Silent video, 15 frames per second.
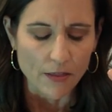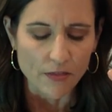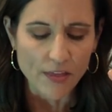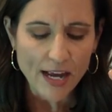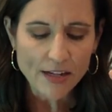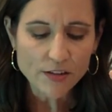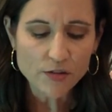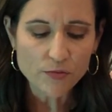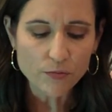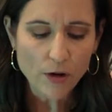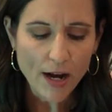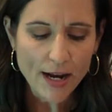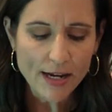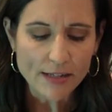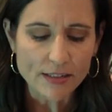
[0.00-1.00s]
That's
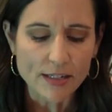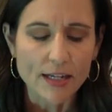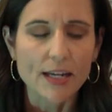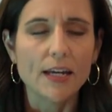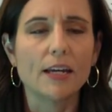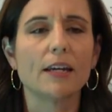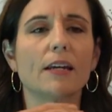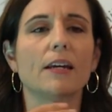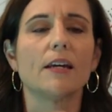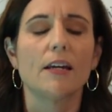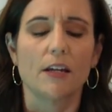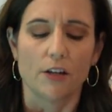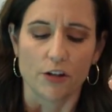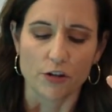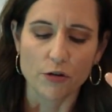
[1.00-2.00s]
right.
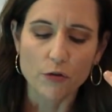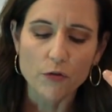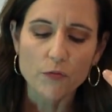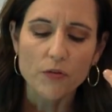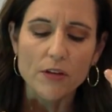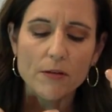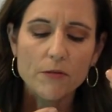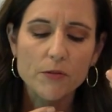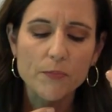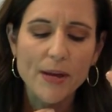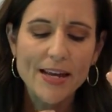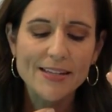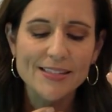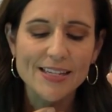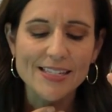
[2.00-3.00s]
It
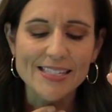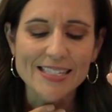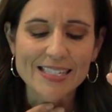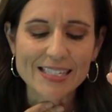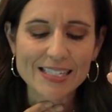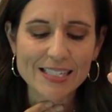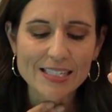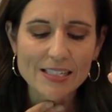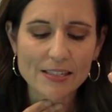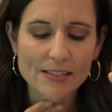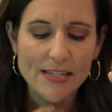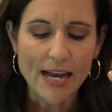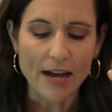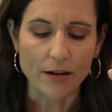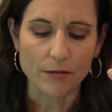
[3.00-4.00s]
makes a Z
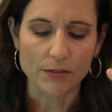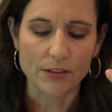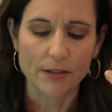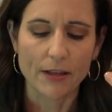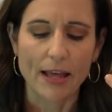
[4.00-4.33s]
sound,